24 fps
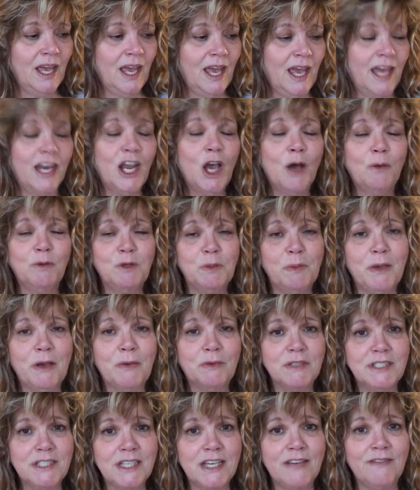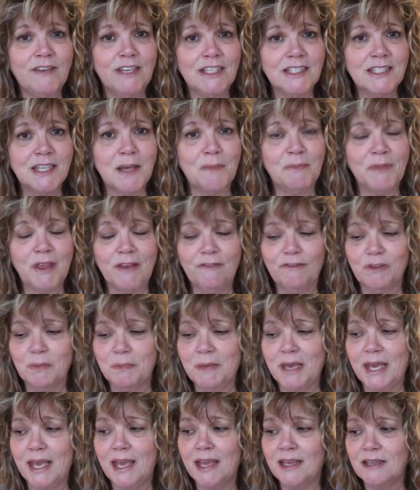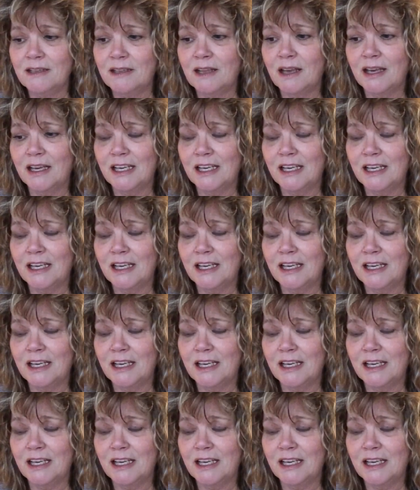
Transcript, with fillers: had hoped to be receiving something from me.